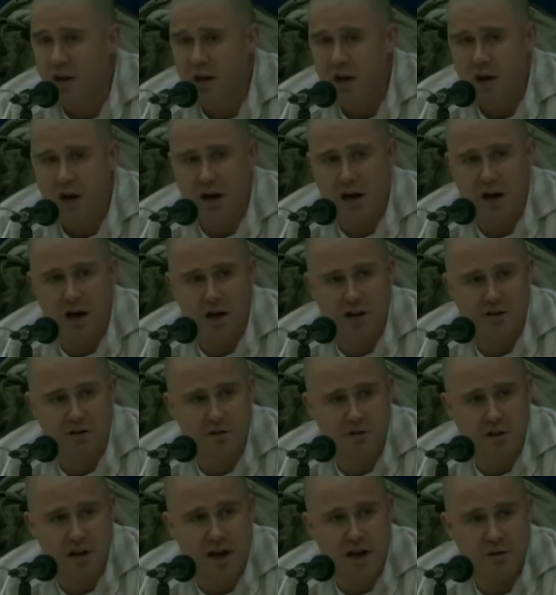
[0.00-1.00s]

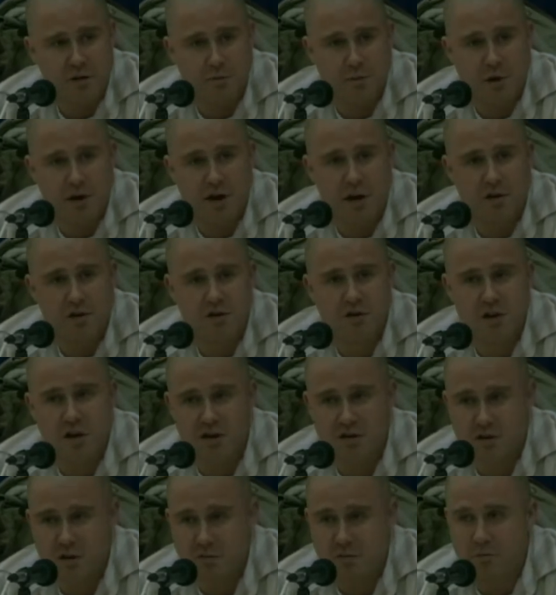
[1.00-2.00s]
2,000-pound
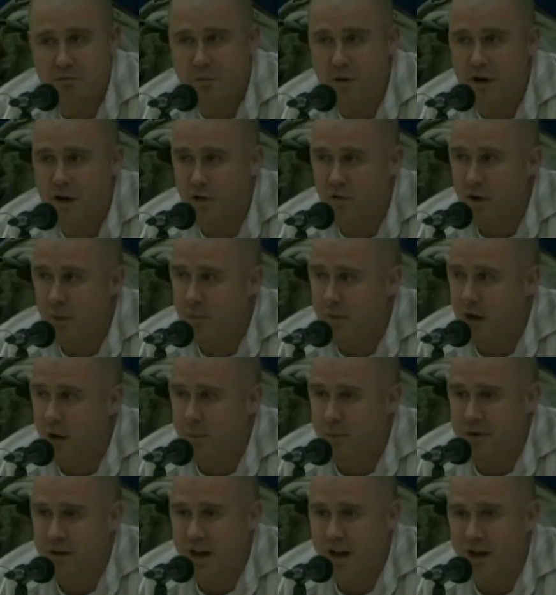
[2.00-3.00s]
chunks of metal ripping
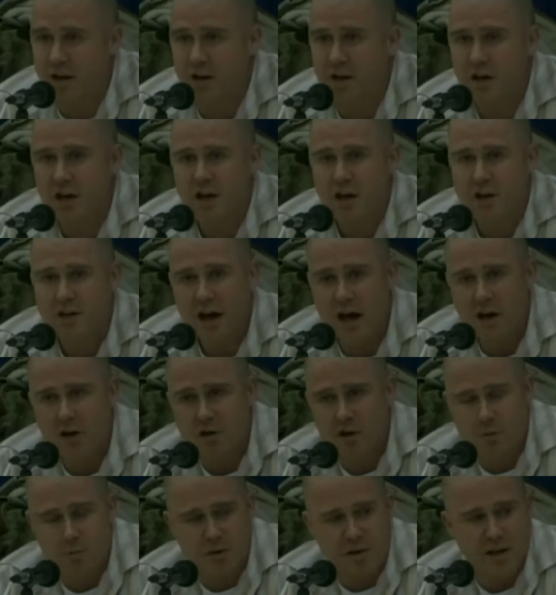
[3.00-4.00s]
up and down. Not
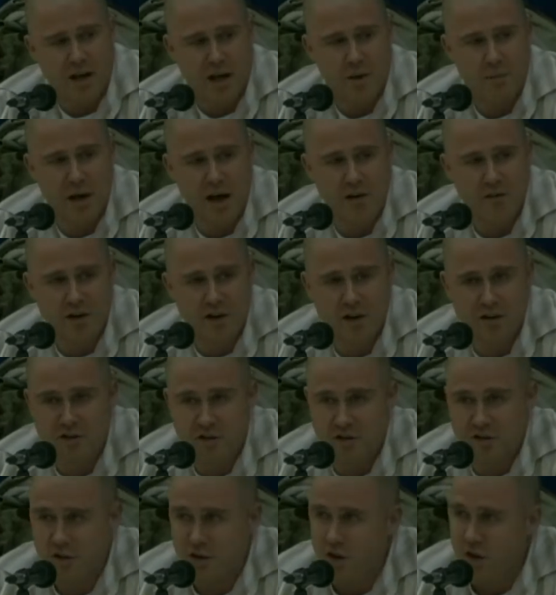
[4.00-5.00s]
only it became evident
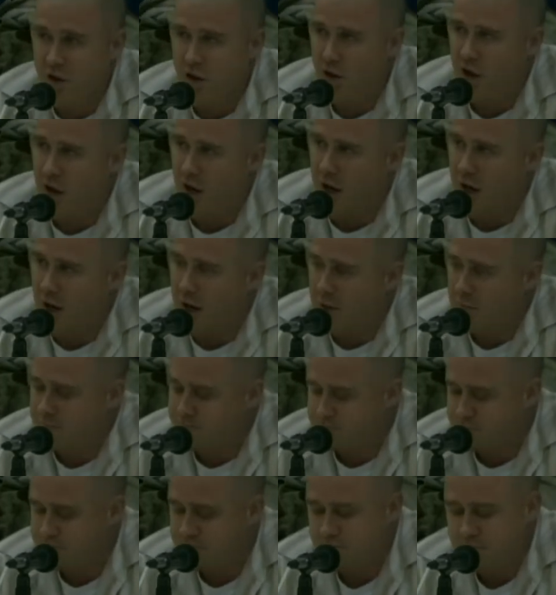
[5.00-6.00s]
just
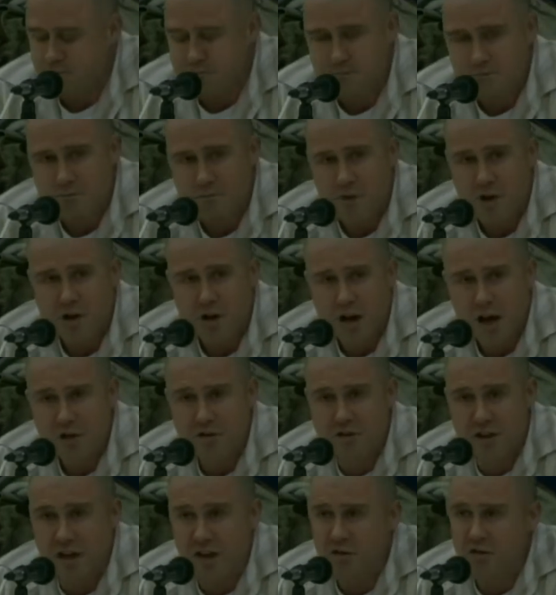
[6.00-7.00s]
how
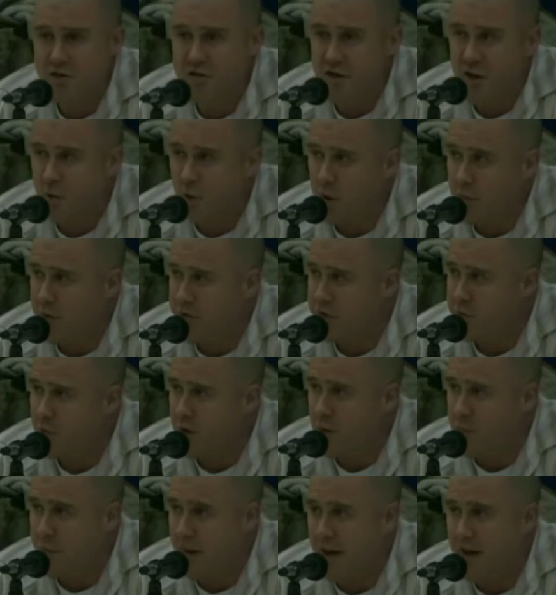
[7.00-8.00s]
dangerous they were, but just
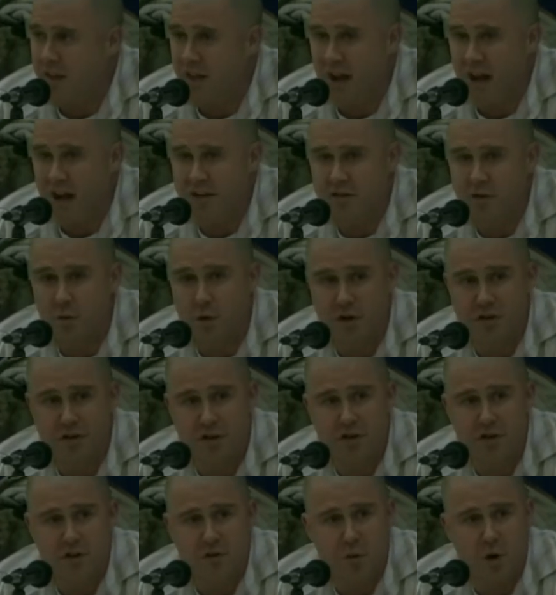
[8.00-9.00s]
what a pain in the ass it was.
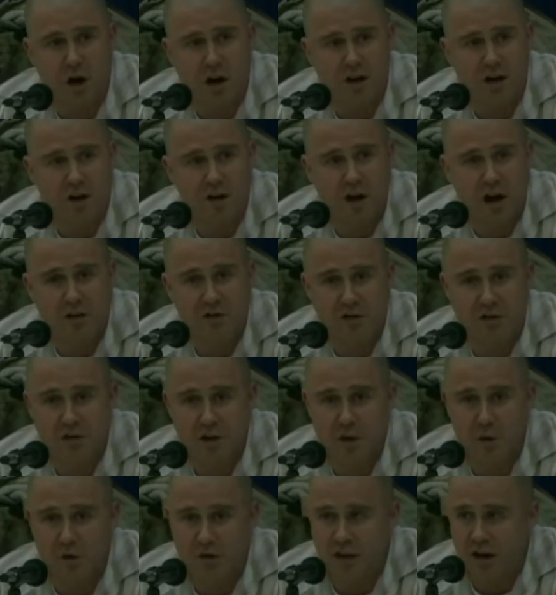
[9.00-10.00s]
You couldn't walk across the
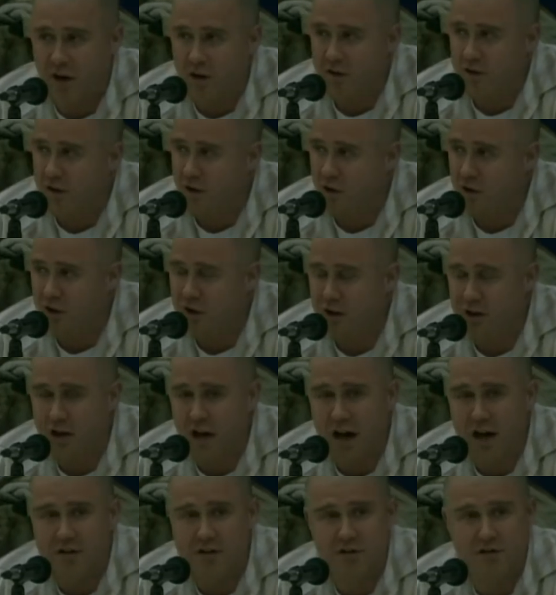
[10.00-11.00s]
street without looking
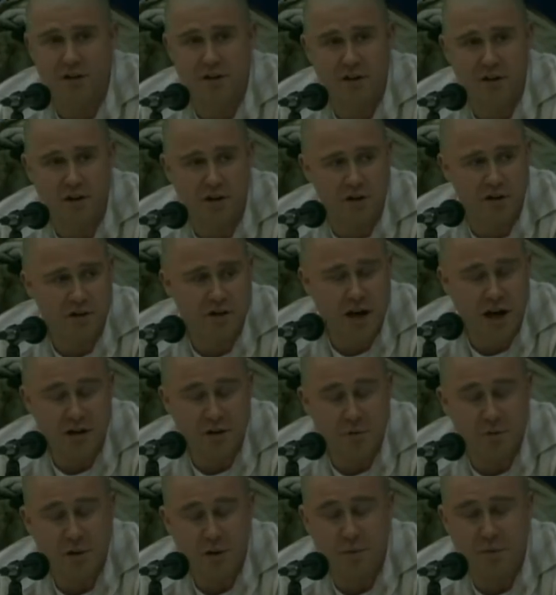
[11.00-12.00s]
cautiously. You couldn't
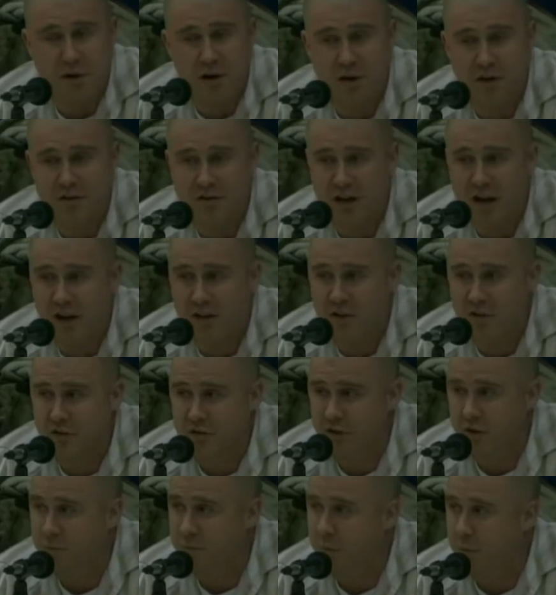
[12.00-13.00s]
talk to people on the other side of the
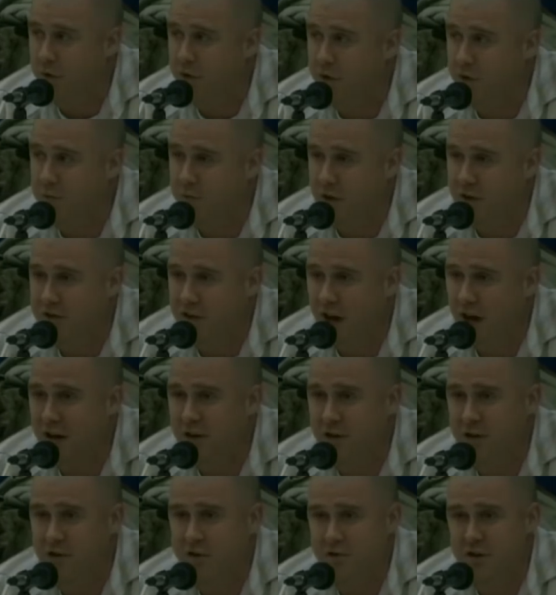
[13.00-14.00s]
street. People couldn't play
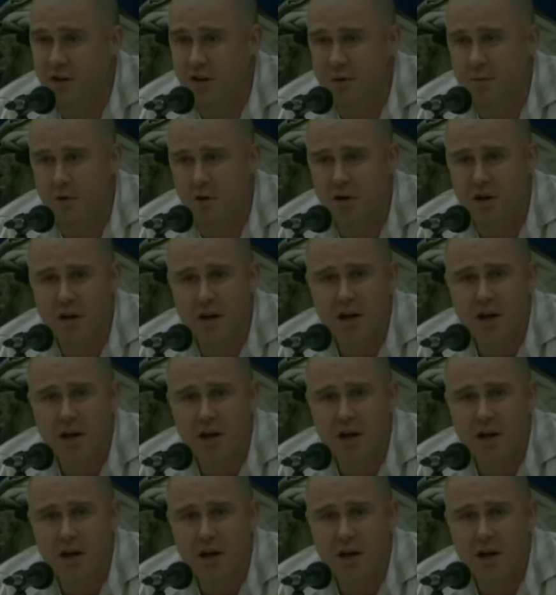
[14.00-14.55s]
soccer in the street anymore.